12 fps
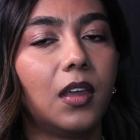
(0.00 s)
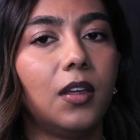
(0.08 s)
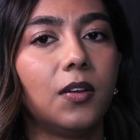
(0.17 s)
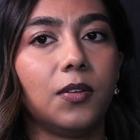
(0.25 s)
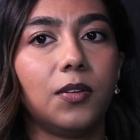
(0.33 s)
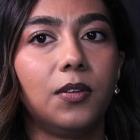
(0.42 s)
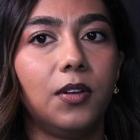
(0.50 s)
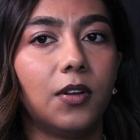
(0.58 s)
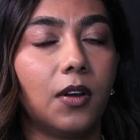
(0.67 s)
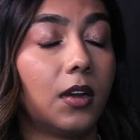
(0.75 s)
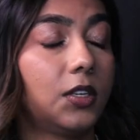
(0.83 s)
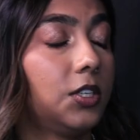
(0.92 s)
you know,
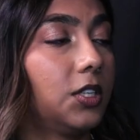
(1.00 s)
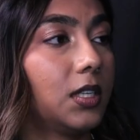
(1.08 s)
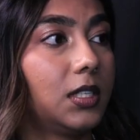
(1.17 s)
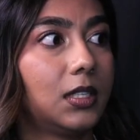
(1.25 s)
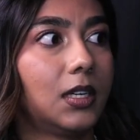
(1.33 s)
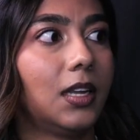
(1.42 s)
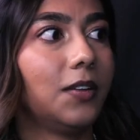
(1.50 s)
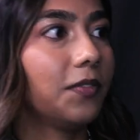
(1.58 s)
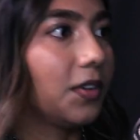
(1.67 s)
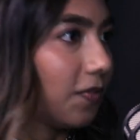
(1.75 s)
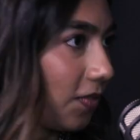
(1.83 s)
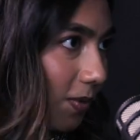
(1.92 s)
you're not just an
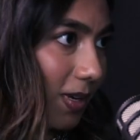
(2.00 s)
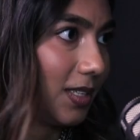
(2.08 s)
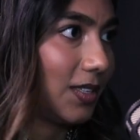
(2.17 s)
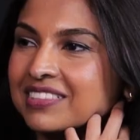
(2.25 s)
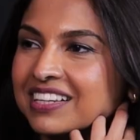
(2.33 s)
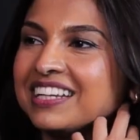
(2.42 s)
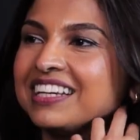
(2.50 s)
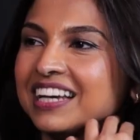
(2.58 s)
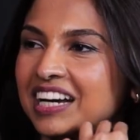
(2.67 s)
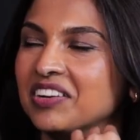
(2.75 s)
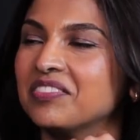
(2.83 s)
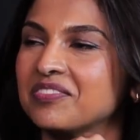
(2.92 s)
influencer. You
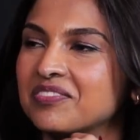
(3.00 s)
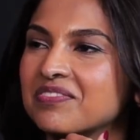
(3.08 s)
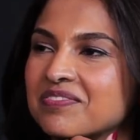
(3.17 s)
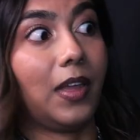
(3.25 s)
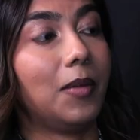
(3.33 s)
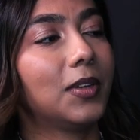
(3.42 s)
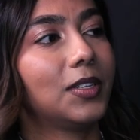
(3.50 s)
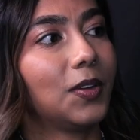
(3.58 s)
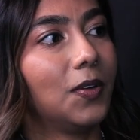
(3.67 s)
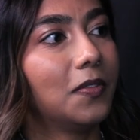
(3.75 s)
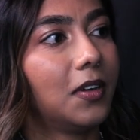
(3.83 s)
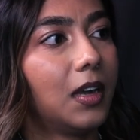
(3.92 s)
didn't become famous
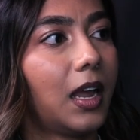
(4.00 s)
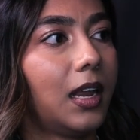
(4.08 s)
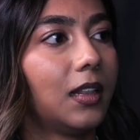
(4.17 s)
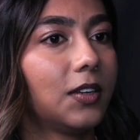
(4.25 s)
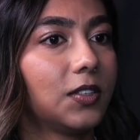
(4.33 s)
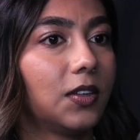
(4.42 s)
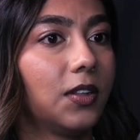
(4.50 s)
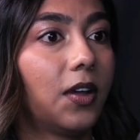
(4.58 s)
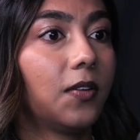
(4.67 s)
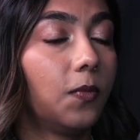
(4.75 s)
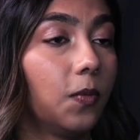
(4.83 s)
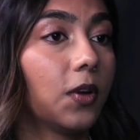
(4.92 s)
overnight. There's a
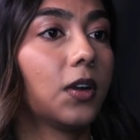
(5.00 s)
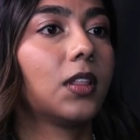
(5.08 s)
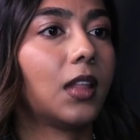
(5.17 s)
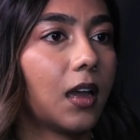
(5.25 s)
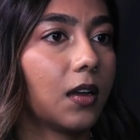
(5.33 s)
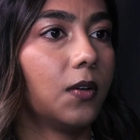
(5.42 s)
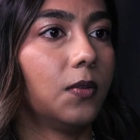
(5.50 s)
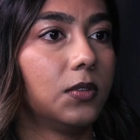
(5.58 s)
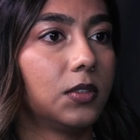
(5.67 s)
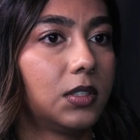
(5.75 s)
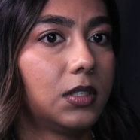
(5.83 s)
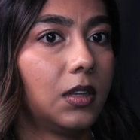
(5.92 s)
lot of work that
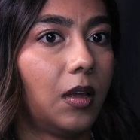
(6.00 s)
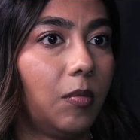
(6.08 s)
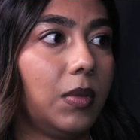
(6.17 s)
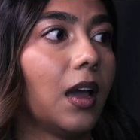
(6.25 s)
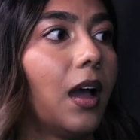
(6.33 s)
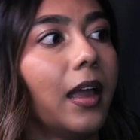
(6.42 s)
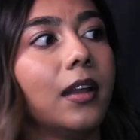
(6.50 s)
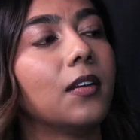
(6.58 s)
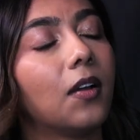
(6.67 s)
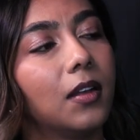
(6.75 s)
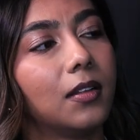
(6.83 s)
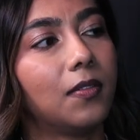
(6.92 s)
goes
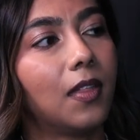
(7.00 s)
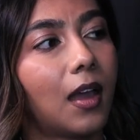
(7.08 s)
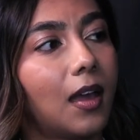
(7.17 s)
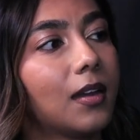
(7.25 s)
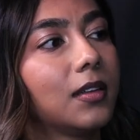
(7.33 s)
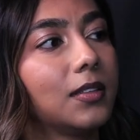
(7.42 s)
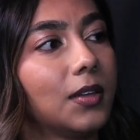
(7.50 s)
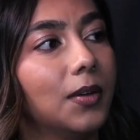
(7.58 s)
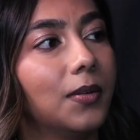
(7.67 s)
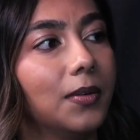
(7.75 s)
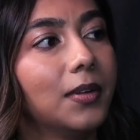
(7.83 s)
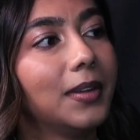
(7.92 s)
behind all of that.
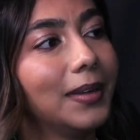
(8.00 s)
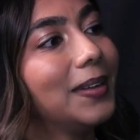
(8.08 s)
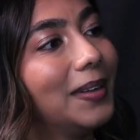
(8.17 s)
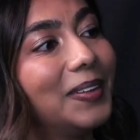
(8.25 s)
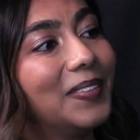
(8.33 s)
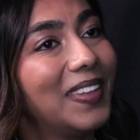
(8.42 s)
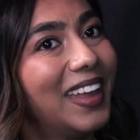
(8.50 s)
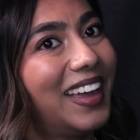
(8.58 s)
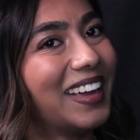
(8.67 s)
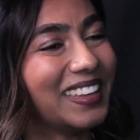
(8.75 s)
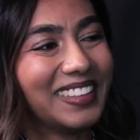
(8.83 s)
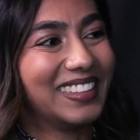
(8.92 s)
So yeah.
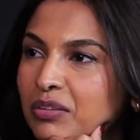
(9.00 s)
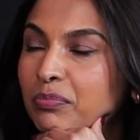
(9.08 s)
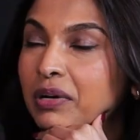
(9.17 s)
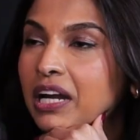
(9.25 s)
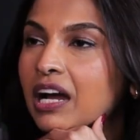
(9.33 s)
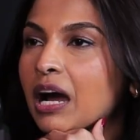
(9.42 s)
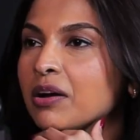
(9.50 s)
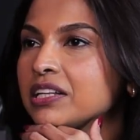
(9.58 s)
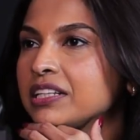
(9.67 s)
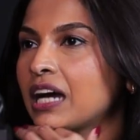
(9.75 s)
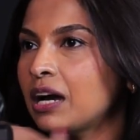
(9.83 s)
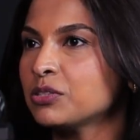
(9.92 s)
But
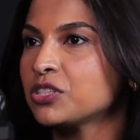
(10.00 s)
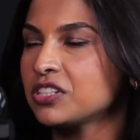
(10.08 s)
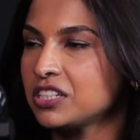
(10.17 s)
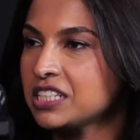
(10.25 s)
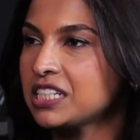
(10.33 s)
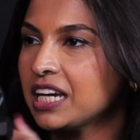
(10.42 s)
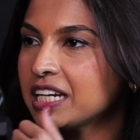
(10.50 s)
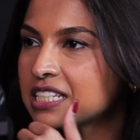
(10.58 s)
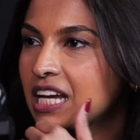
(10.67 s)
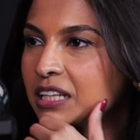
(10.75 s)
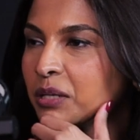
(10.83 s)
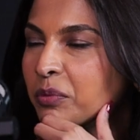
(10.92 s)
I was going to say
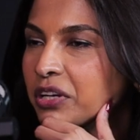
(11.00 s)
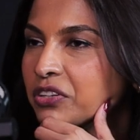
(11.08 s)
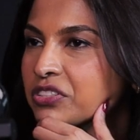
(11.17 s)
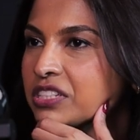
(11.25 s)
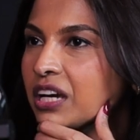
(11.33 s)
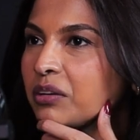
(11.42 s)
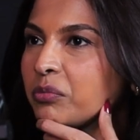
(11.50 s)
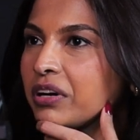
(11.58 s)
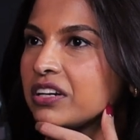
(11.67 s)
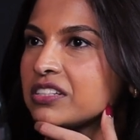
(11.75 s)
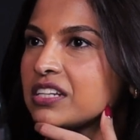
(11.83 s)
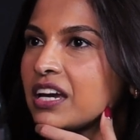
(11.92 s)
exactly what you said,
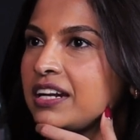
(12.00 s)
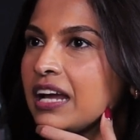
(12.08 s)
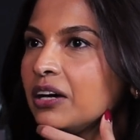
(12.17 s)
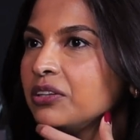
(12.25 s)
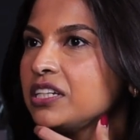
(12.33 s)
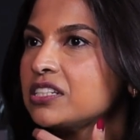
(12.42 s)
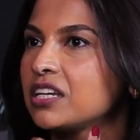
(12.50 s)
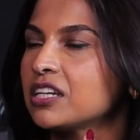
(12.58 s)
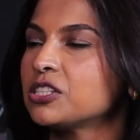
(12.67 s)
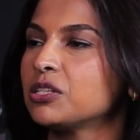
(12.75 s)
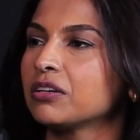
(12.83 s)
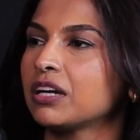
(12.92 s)
where it's like now these
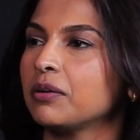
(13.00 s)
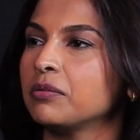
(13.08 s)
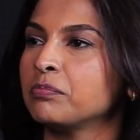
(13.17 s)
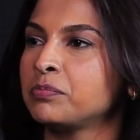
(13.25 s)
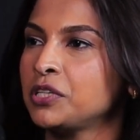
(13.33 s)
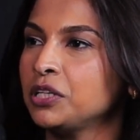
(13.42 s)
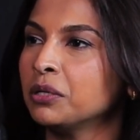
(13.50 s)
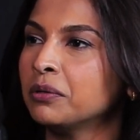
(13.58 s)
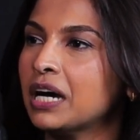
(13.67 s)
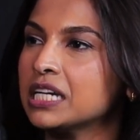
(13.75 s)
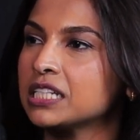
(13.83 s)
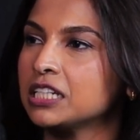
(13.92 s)
kids look up to
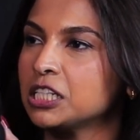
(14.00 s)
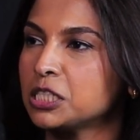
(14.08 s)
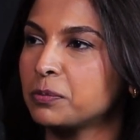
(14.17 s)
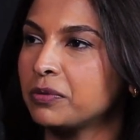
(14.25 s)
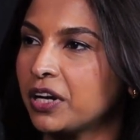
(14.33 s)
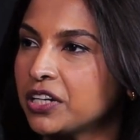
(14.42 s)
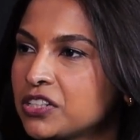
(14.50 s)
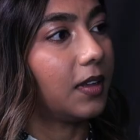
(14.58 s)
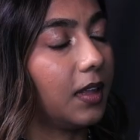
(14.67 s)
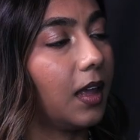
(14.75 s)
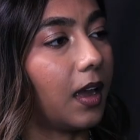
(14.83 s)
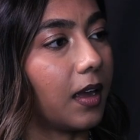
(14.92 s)
you as an
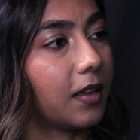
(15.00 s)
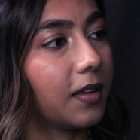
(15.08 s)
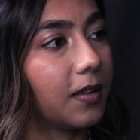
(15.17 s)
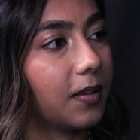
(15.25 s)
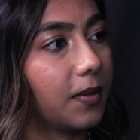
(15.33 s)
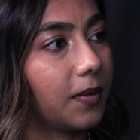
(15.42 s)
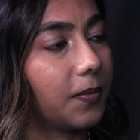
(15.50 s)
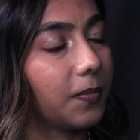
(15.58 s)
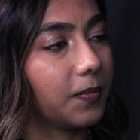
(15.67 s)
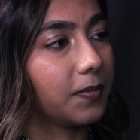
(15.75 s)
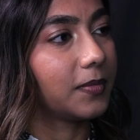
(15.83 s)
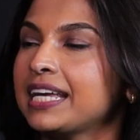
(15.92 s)
inspiration to know that
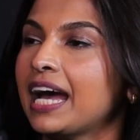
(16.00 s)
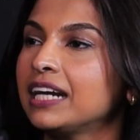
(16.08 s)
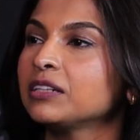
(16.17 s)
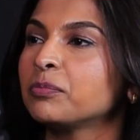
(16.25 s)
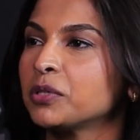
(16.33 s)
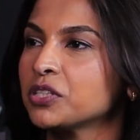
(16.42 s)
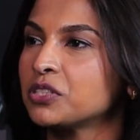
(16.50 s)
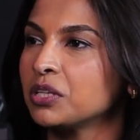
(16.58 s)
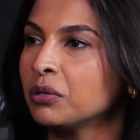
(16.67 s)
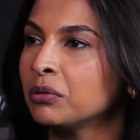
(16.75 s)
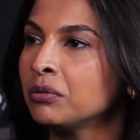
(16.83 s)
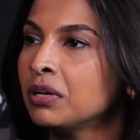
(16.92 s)
they can
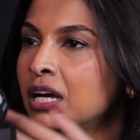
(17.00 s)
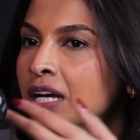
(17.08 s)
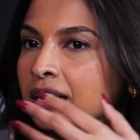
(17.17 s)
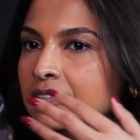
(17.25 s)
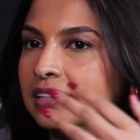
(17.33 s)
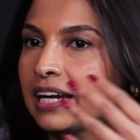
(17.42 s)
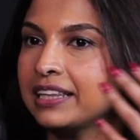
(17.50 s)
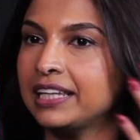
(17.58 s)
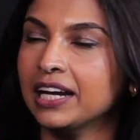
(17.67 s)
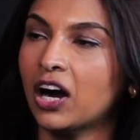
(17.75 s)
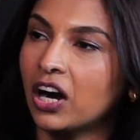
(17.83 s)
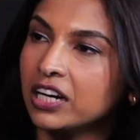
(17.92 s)
pursue like
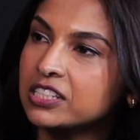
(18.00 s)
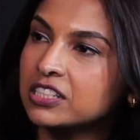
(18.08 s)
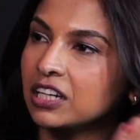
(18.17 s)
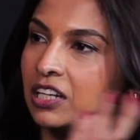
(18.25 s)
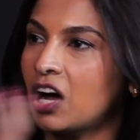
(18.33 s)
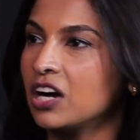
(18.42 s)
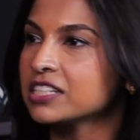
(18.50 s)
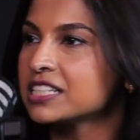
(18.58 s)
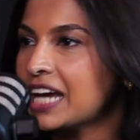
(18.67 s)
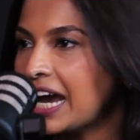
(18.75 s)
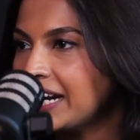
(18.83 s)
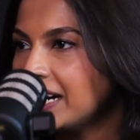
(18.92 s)
the arts alongside